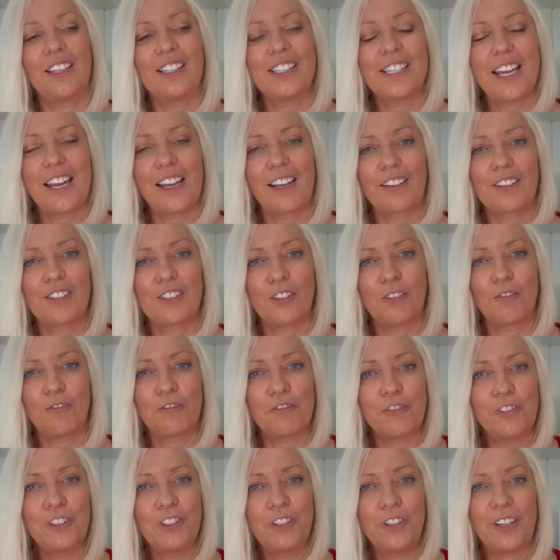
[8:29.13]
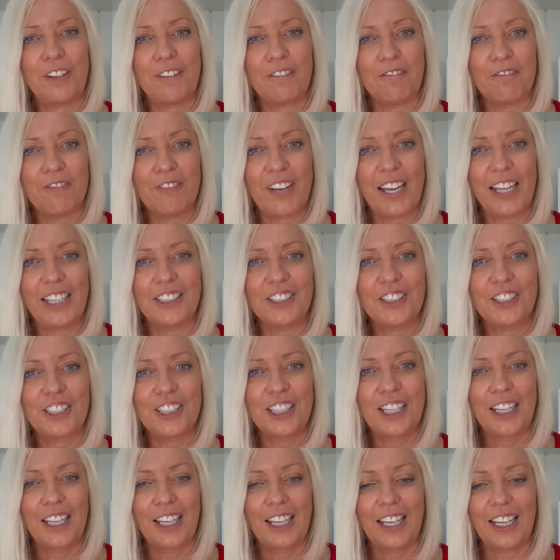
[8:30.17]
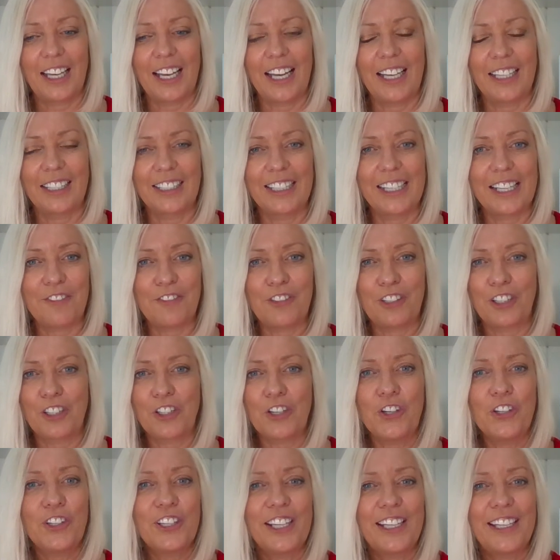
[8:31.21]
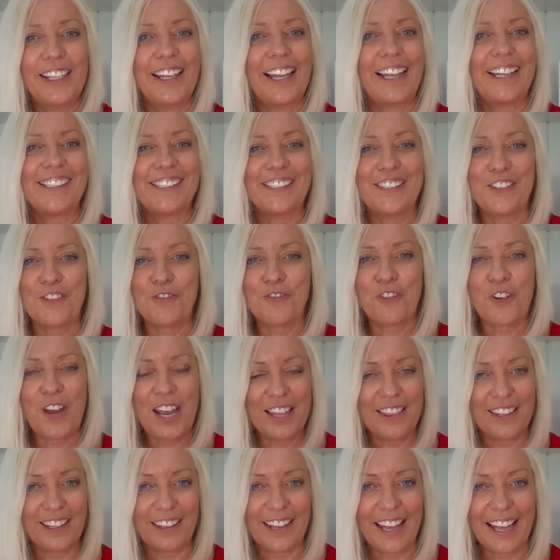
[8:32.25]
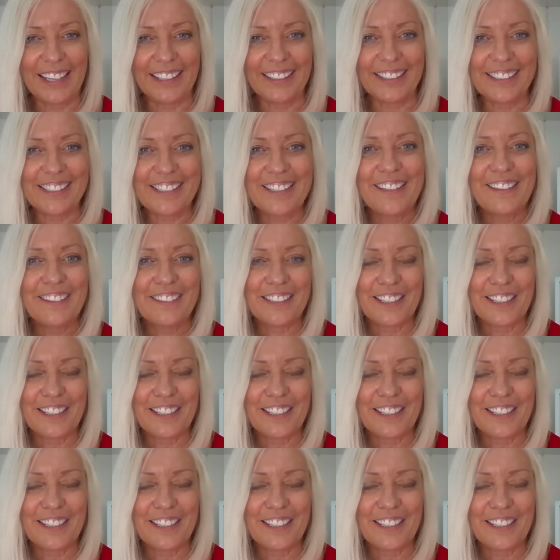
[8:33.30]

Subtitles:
tax on fruit and veg and given cooking lessons throughout the land